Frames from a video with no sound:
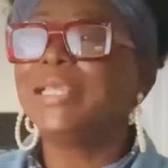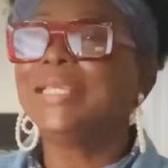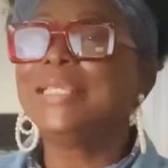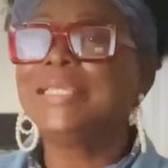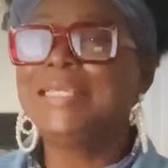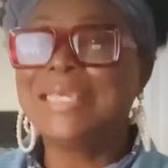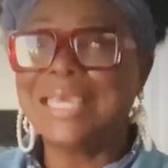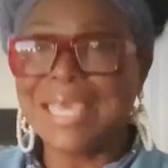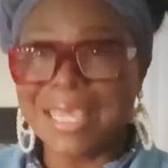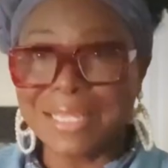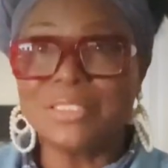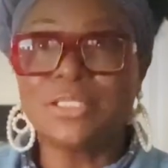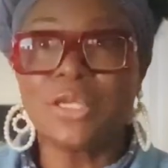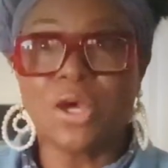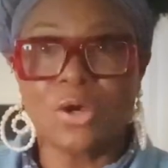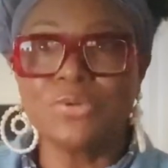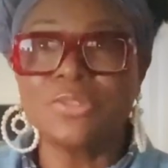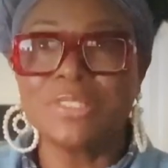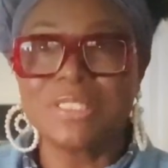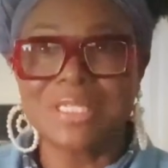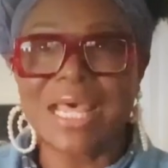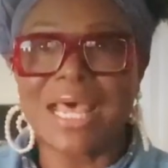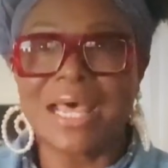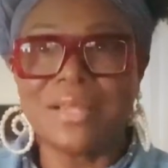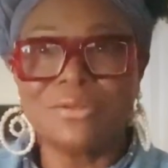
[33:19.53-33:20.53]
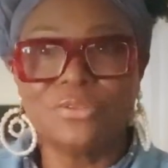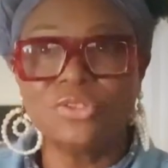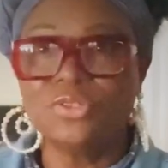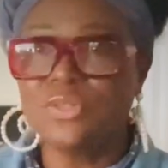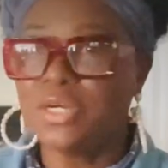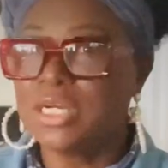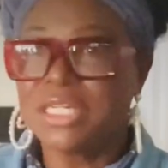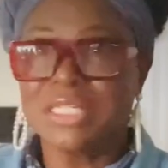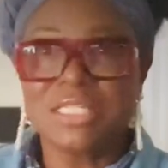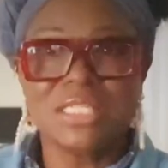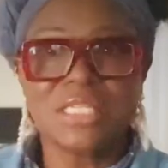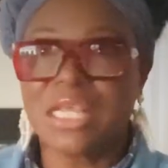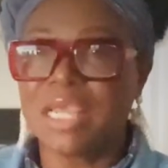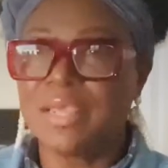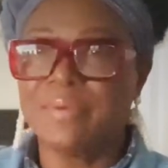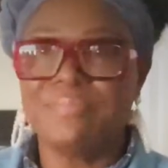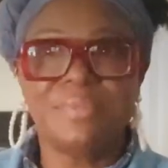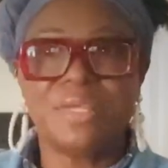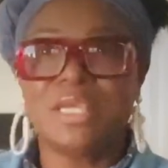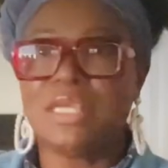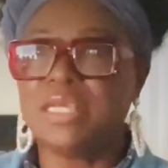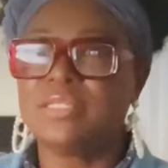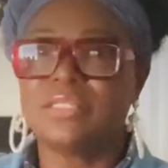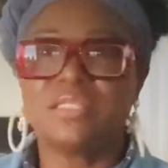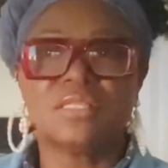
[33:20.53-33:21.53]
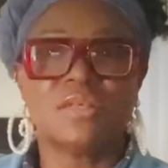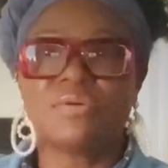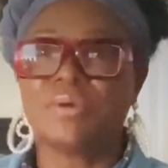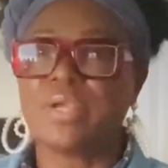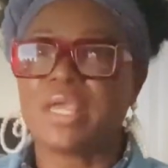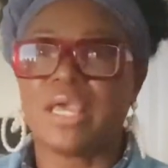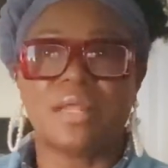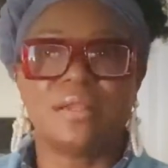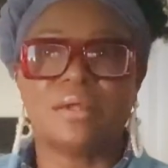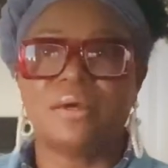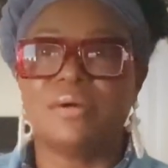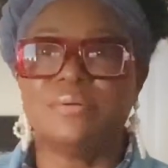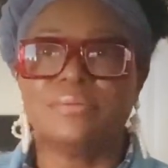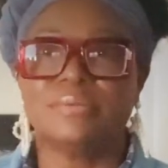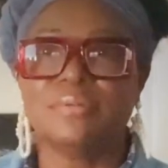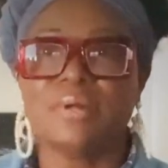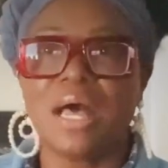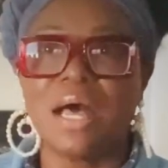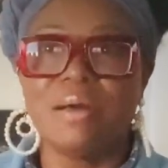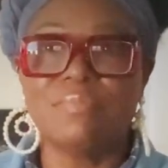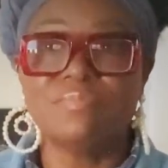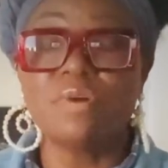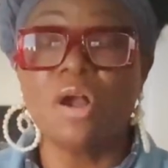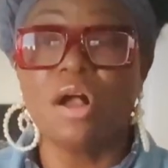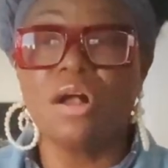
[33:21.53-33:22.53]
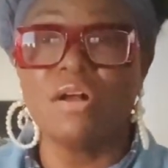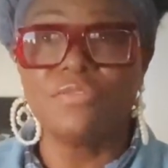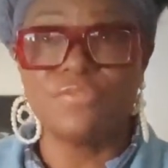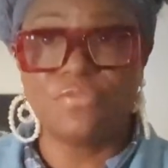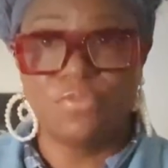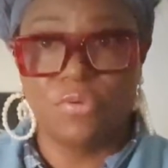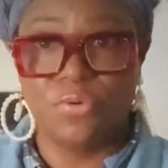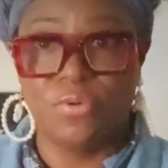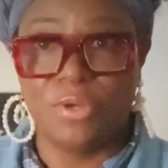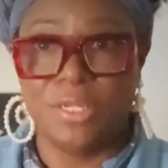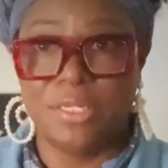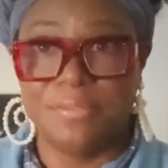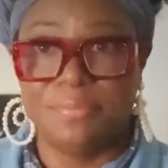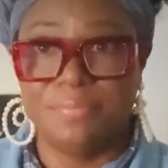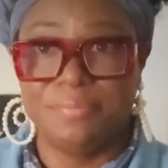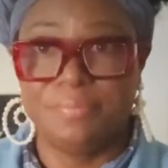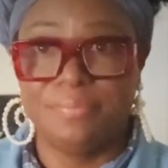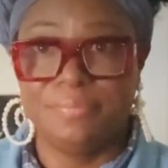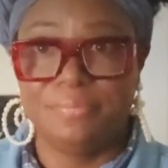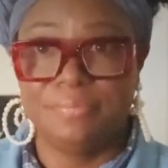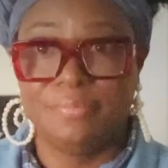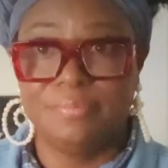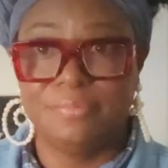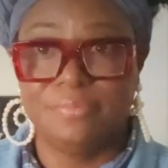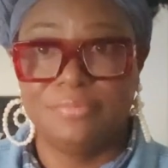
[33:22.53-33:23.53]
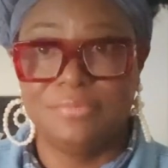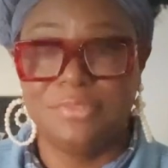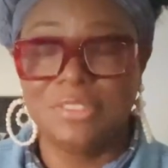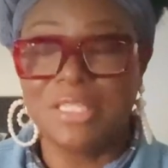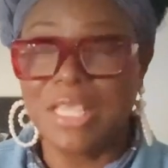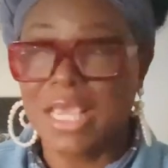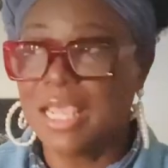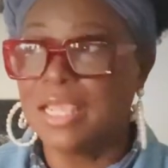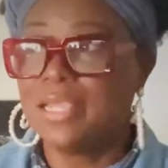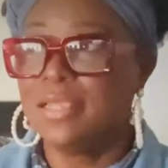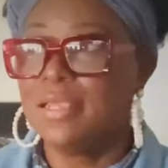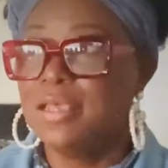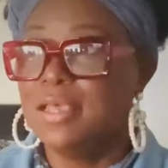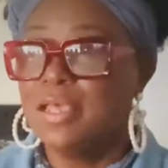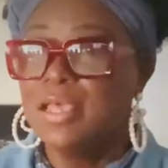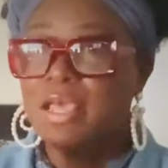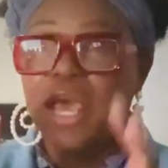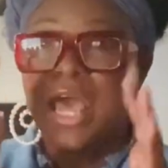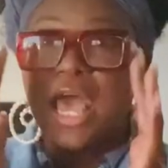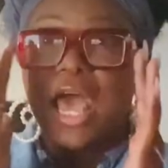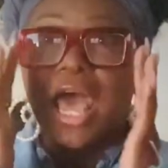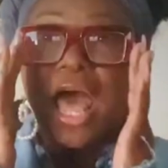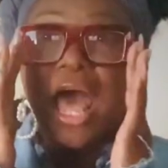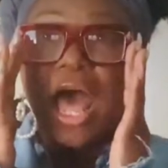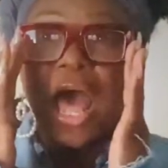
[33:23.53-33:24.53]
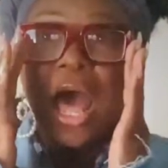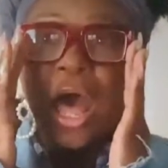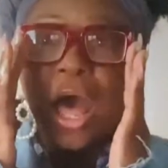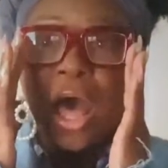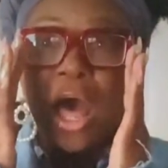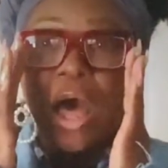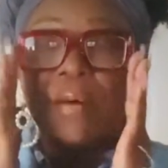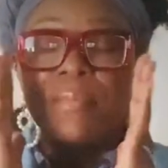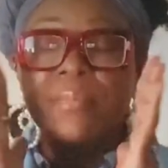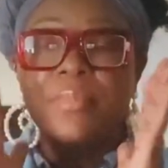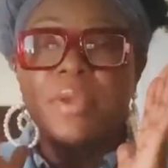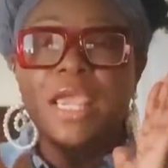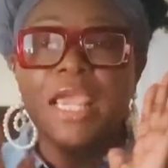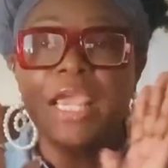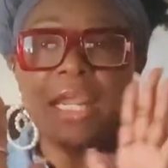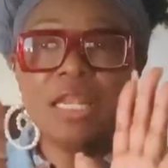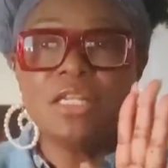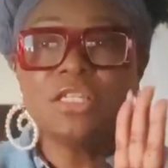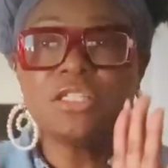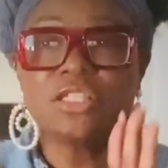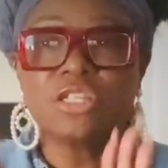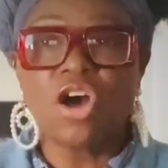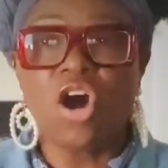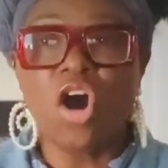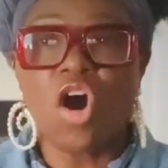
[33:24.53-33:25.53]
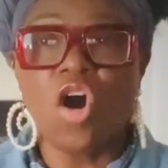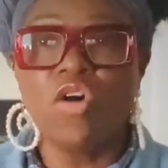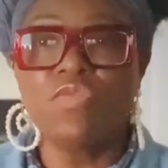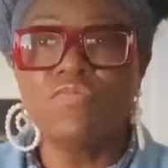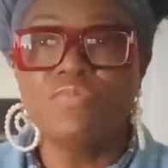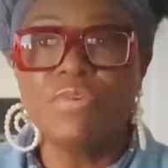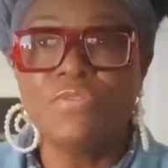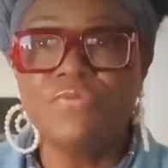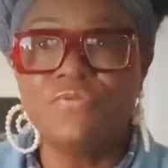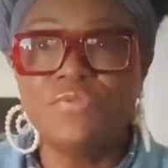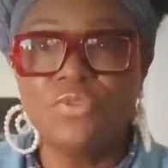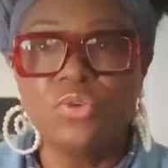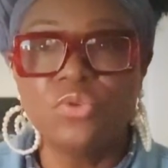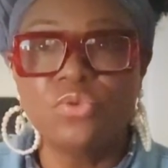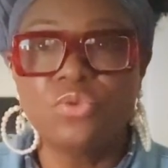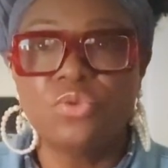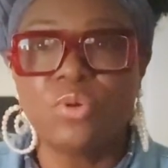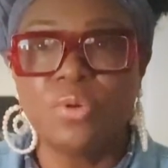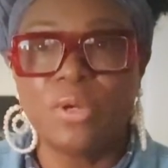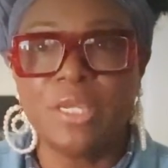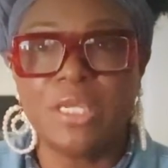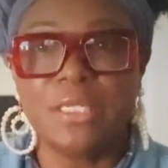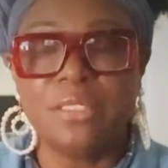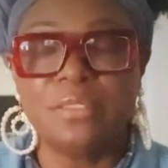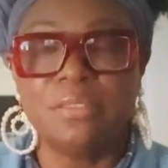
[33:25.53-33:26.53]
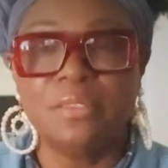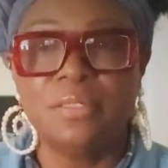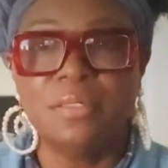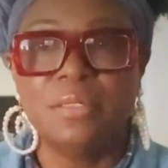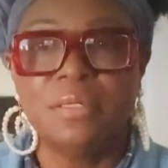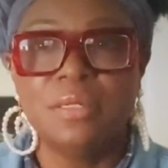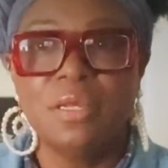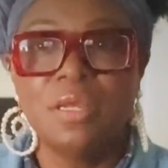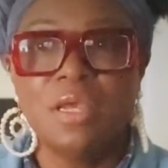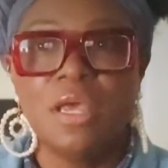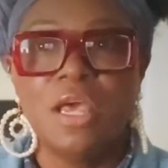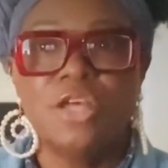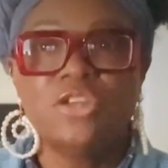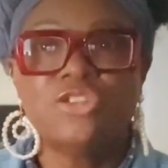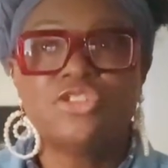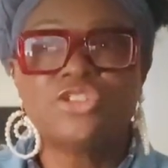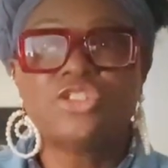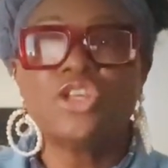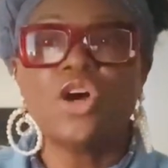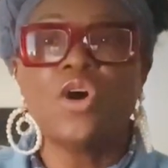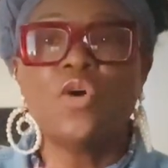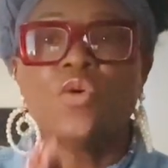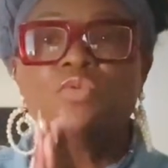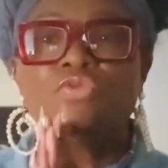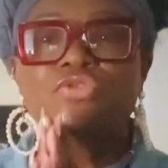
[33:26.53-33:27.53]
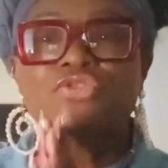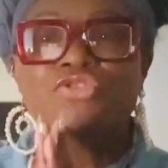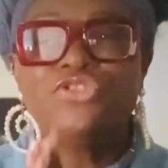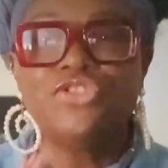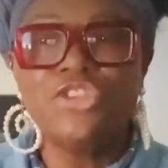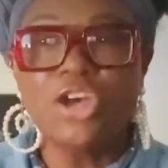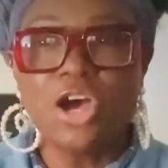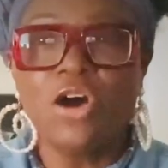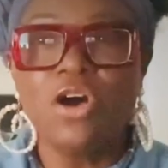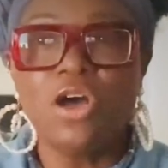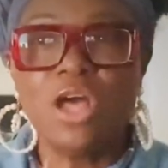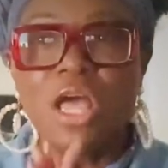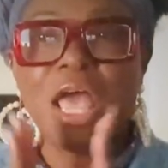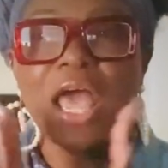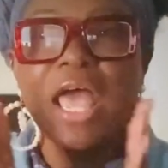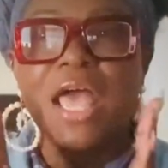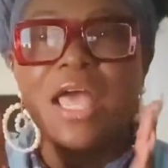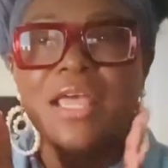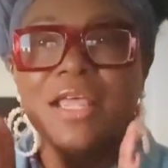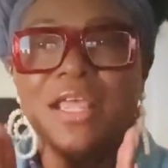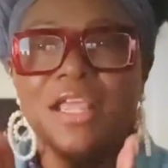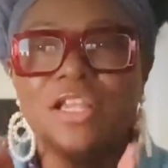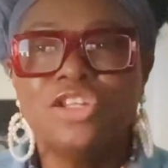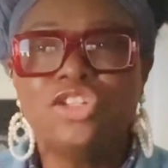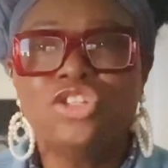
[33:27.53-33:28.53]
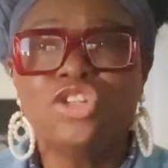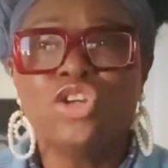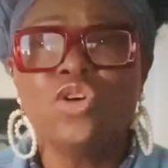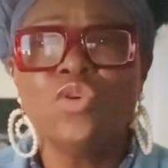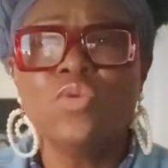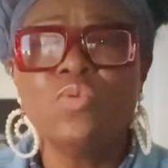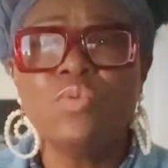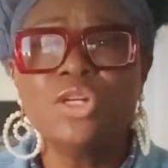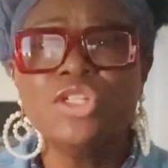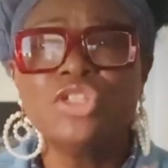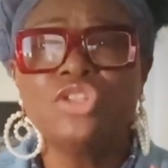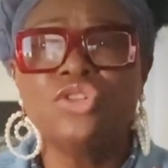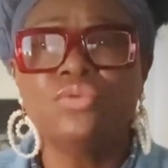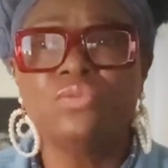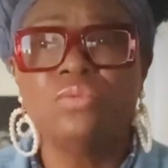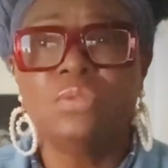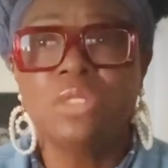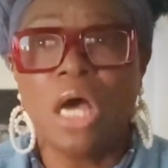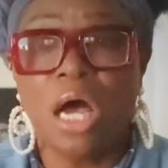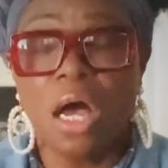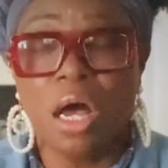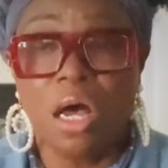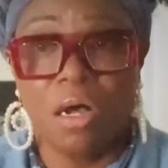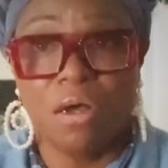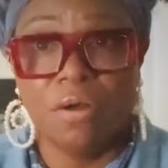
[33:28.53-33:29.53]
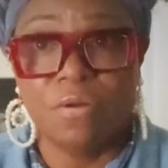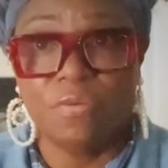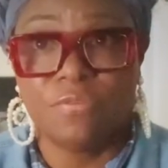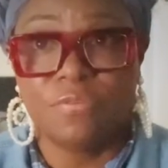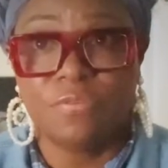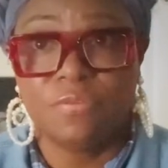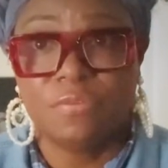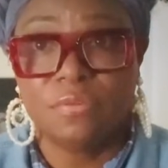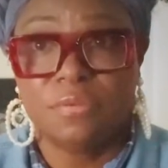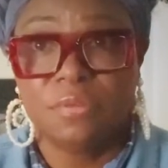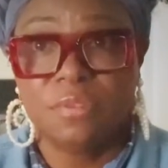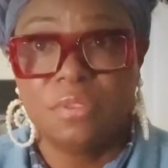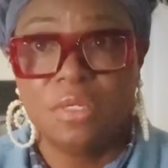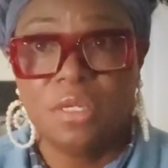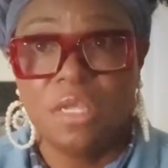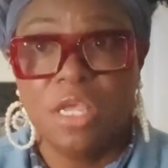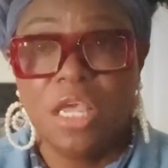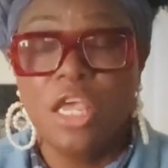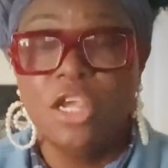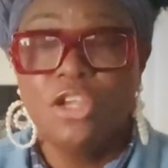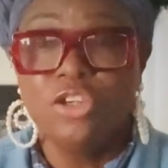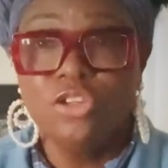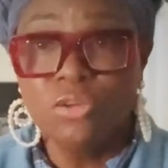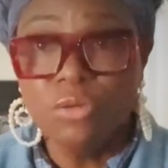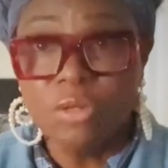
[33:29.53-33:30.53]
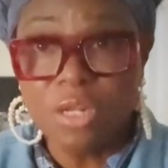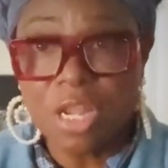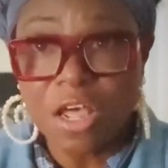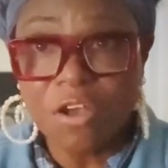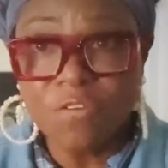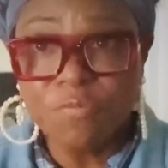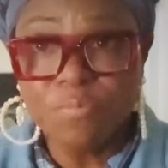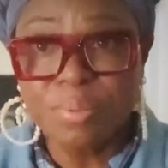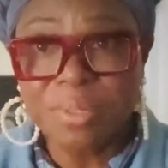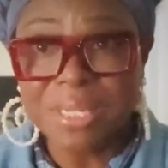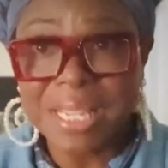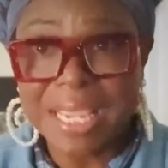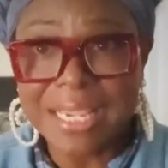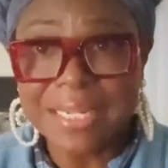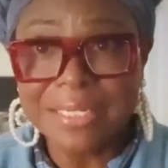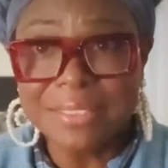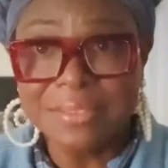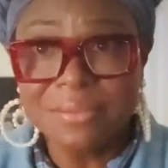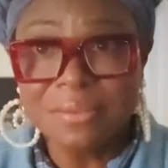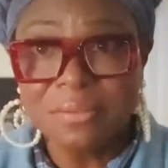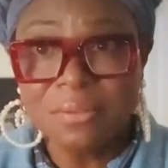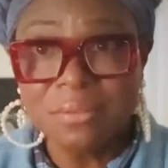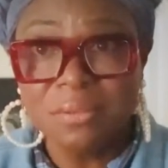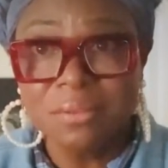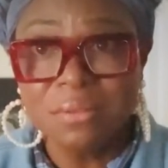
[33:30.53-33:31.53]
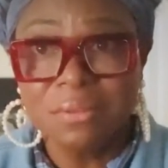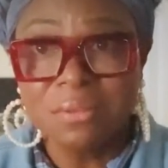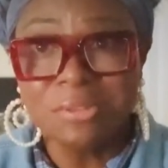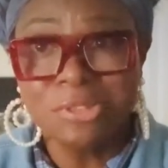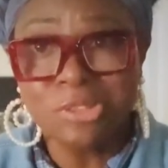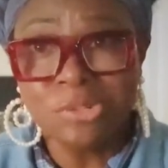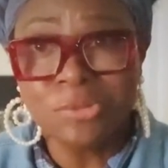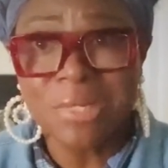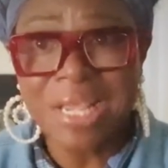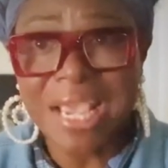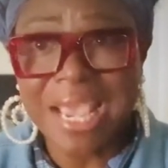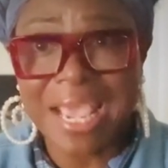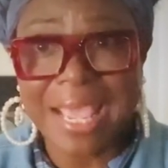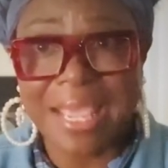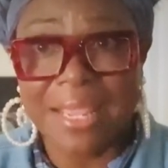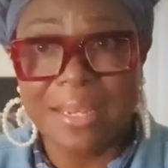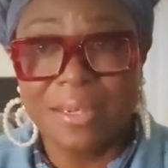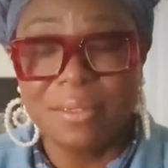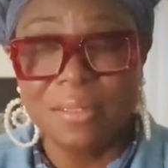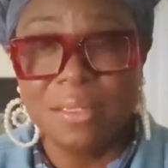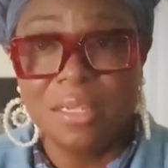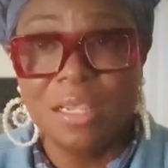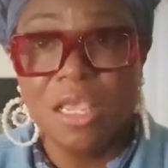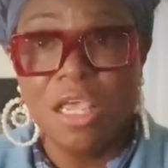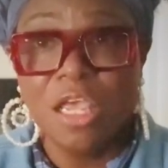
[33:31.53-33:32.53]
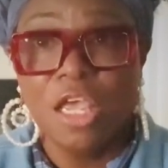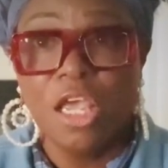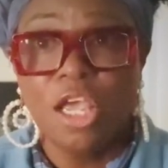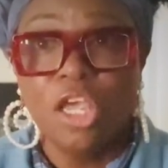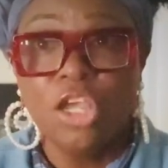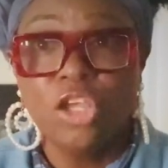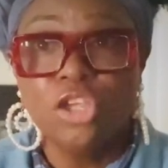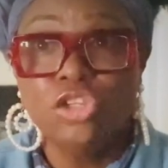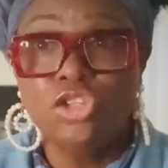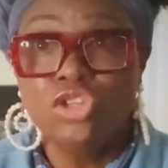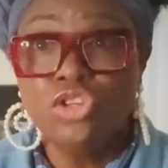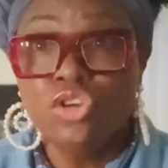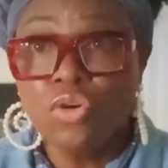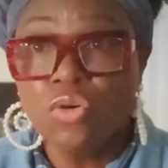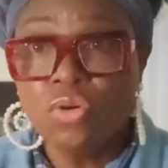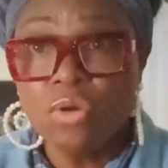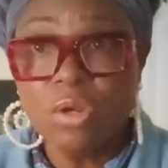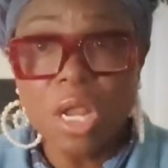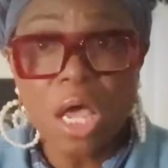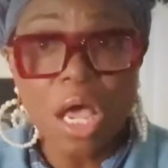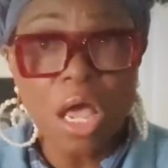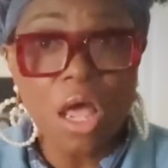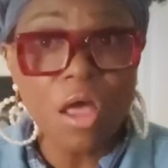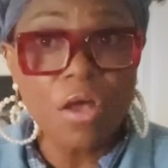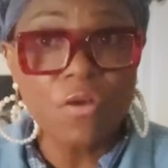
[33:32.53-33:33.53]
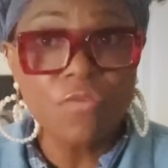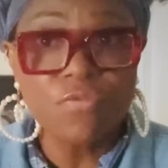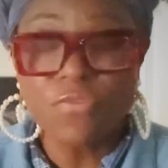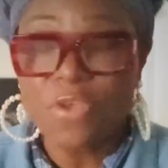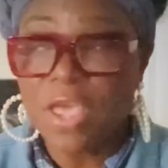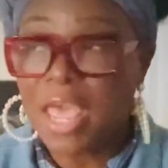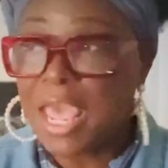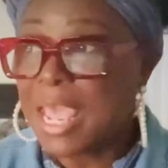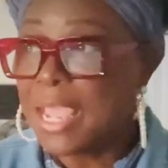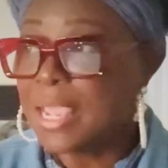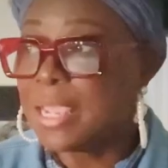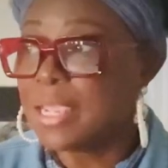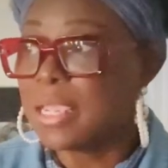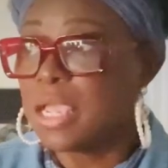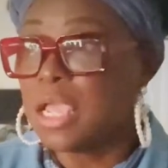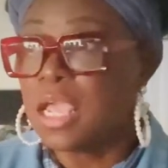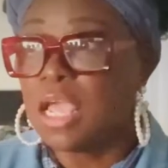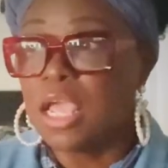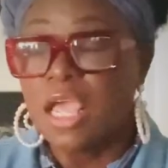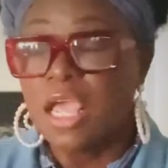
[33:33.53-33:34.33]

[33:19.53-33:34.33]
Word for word: ghetto style. Do you understand me? It's so ghetto. I'm wrong for it. Okay. Uh, and it's called Review Queen. So the do what you love. You love planting? Do that. You love, hey,